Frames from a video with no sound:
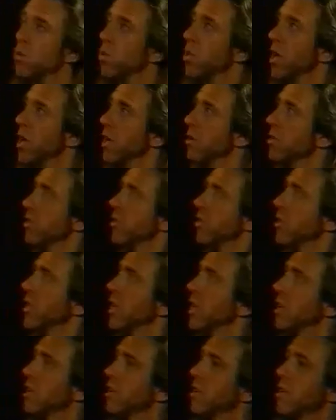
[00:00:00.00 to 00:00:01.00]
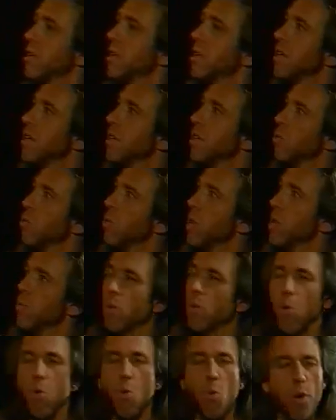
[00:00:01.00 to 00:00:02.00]
Well, the ancients said that we
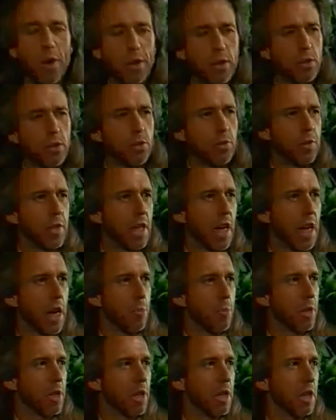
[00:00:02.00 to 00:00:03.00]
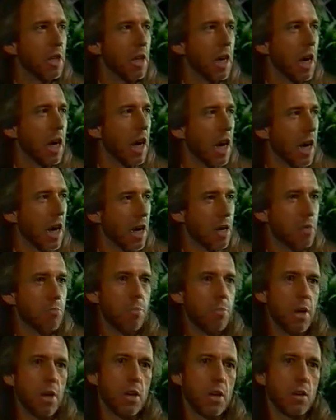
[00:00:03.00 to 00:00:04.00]
will witness phenomenon
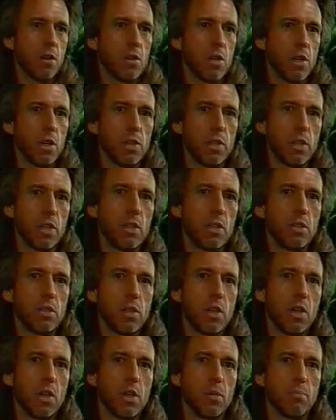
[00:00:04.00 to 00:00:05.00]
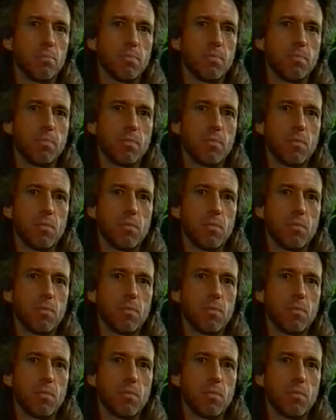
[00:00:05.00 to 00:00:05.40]
unparalleled at any time